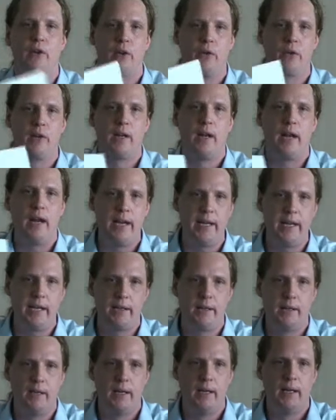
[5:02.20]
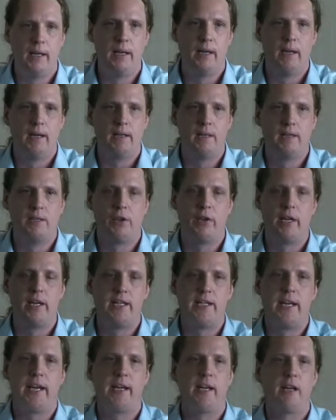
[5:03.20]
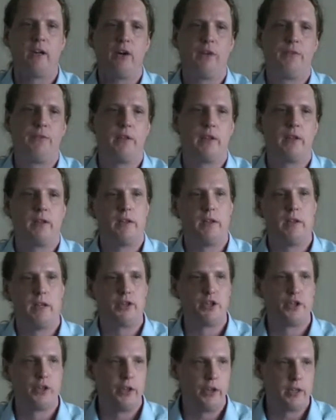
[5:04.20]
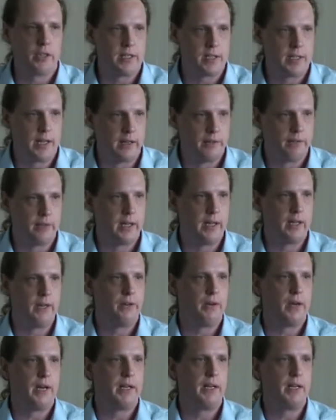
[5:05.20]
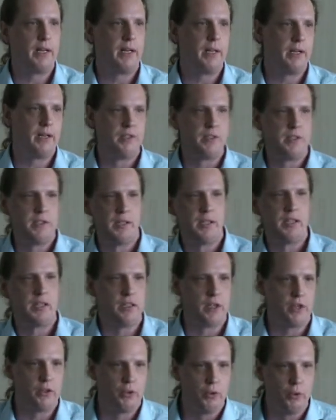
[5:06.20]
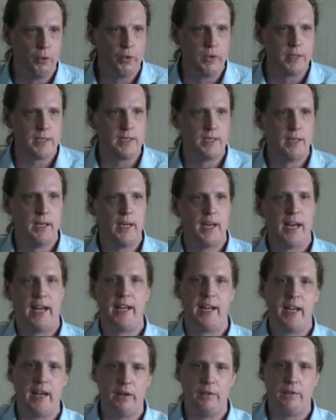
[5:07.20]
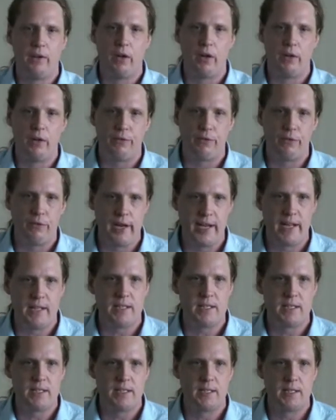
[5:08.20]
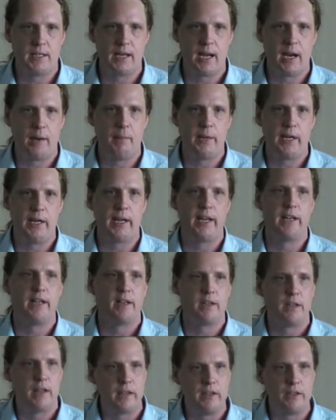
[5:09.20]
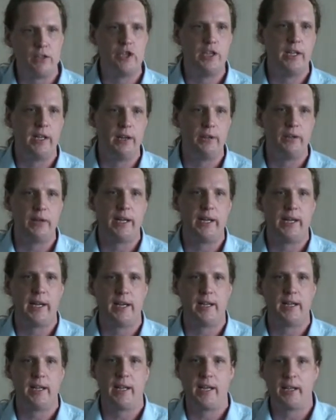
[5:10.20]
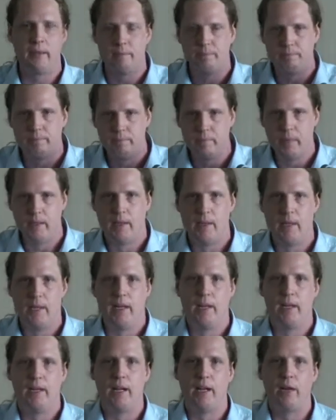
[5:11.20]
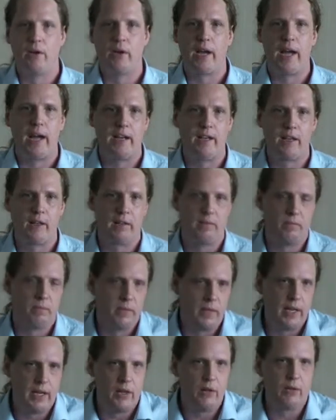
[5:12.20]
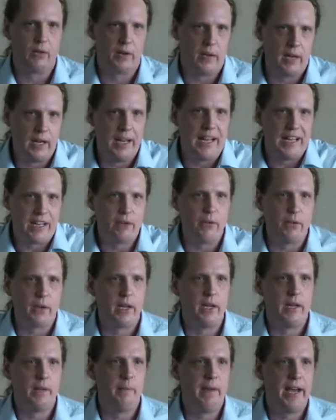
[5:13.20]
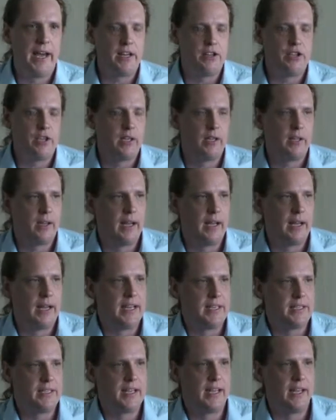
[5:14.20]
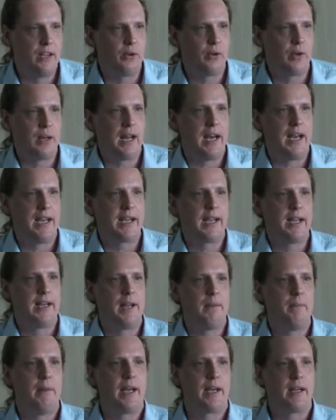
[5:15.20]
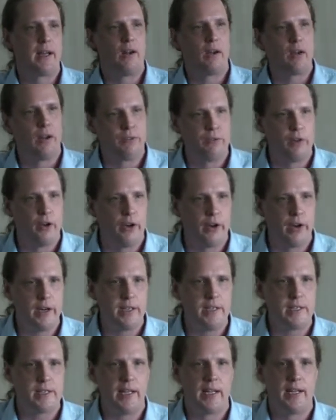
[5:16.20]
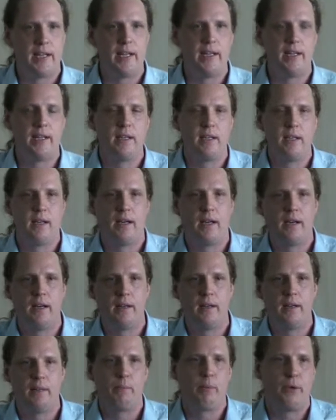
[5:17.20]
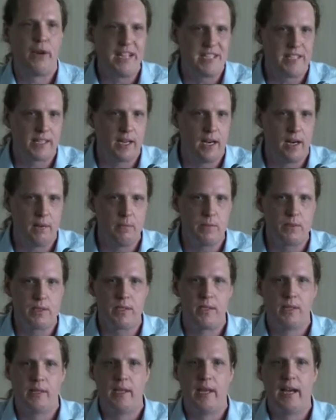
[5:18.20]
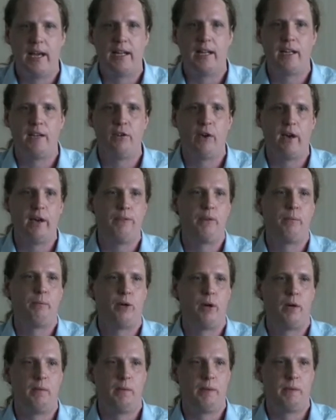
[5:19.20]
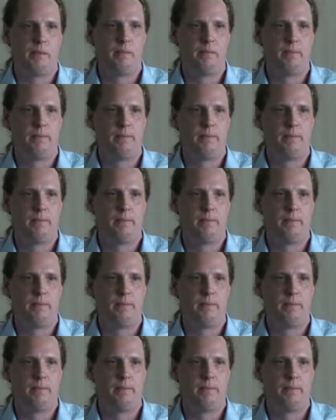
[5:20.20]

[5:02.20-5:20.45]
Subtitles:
it looked like. So they're taking off their shirts after they run, and you see the tattoos, and they have a lot of friends coming and cheering, and they look at it, they look like you can imagine as they look like, and they make a lot of noise, and then the press comes, and then you have a problem.